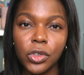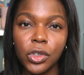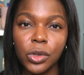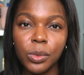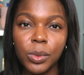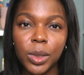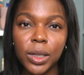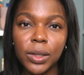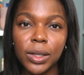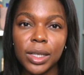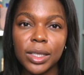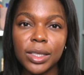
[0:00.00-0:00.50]
she
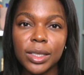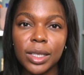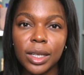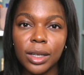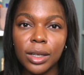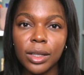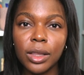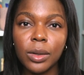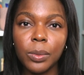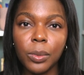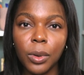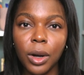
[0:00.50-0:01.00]
really
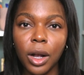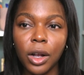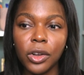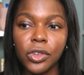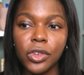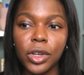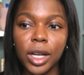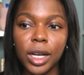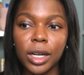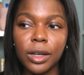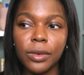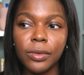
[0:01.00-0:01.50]
took the
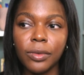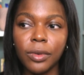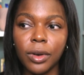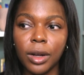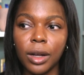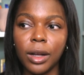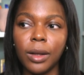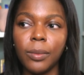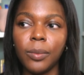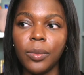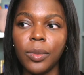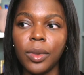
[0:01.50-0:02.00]
project
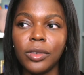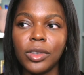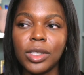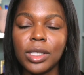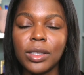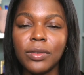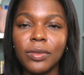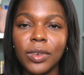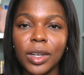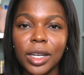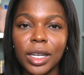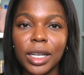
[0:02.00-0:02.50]
from just
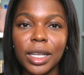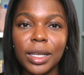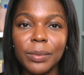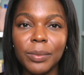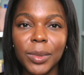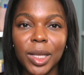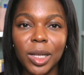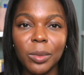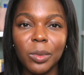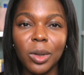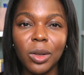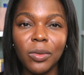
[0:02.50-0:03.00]
a very
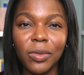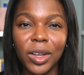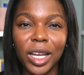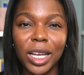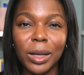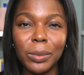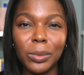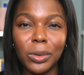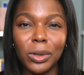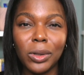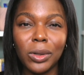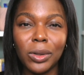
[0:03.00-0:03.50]
minimal
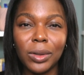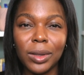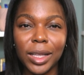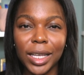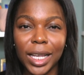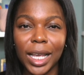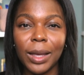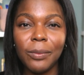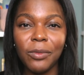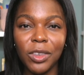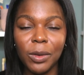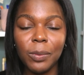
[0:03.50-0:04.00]
viable like
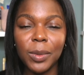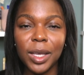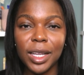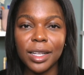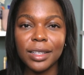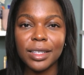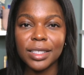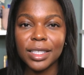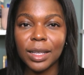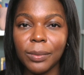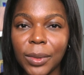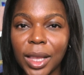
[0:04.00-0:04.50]
MVP
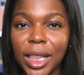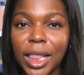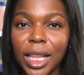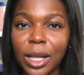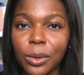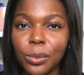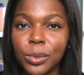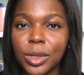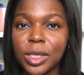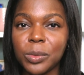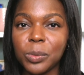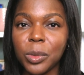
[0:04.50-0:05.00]
to something
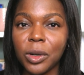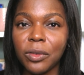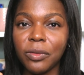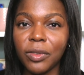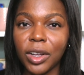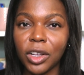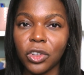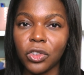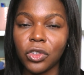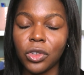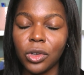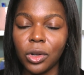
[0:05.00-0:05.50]
that was
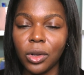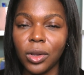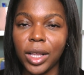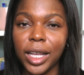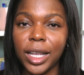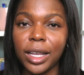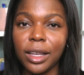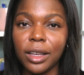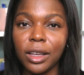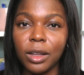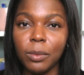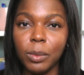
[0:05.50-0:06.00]
professional
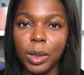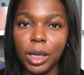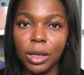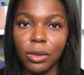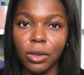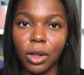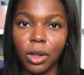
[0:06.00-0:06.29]
and could be